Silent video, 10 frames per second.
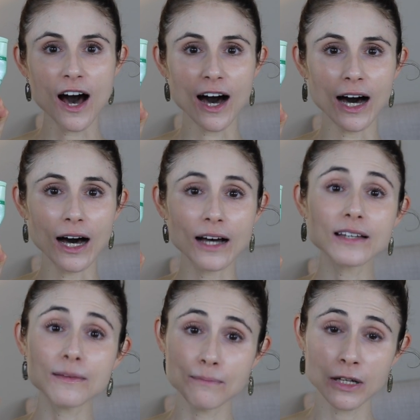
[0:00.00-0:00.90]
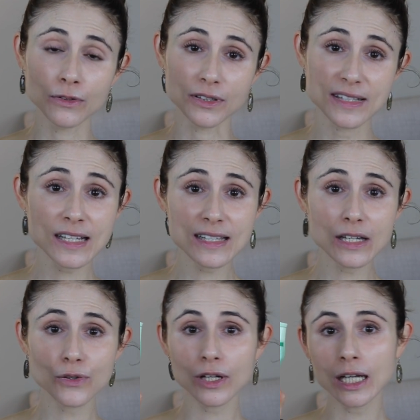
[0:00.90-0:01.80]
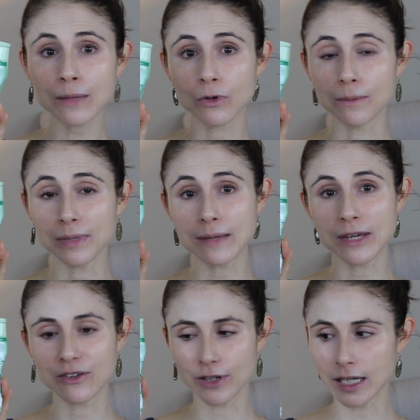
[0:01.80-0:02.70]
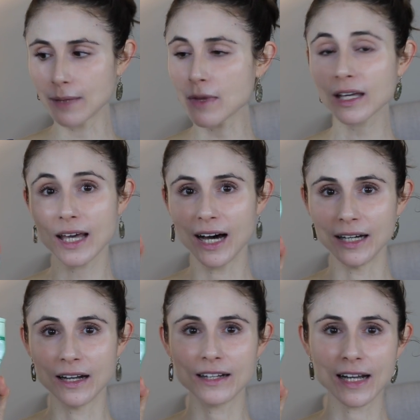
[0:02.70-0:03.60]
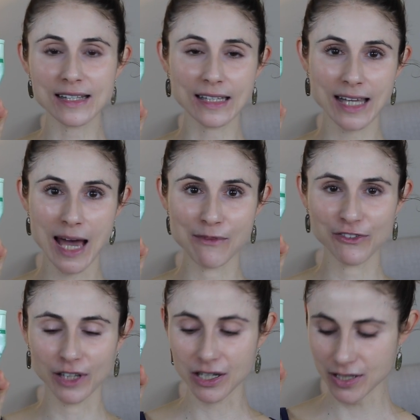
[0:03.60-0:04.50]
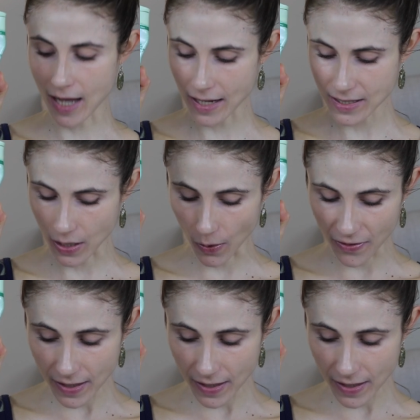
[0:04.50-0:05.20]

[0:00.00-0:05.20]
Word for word: uh, mineral C C cream or B B cream can nicely camouflage that. So